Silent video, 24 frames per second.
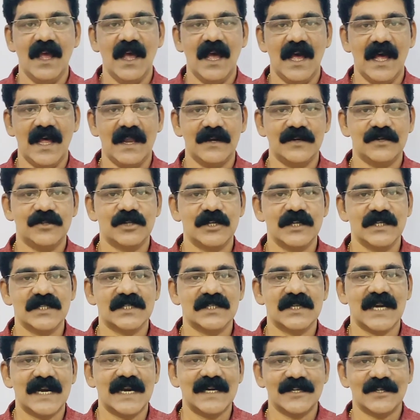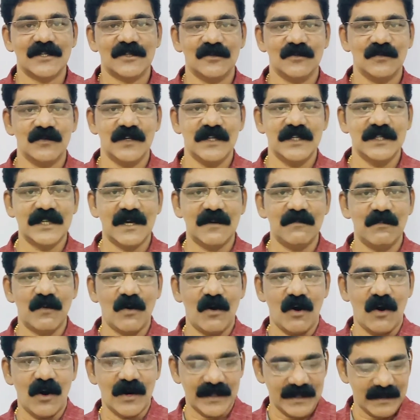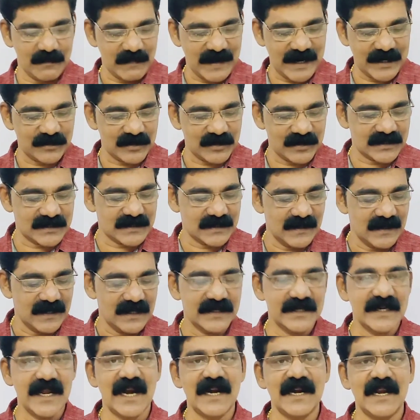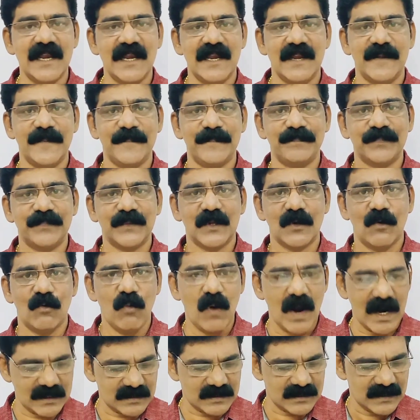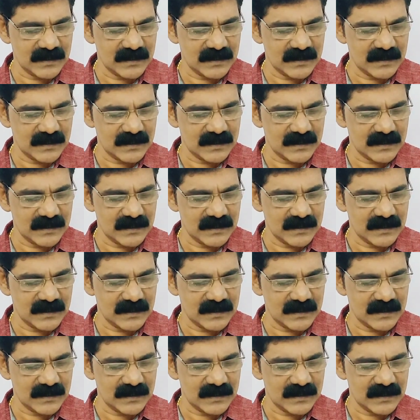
and she started to jump on the mattress. Daddy, what?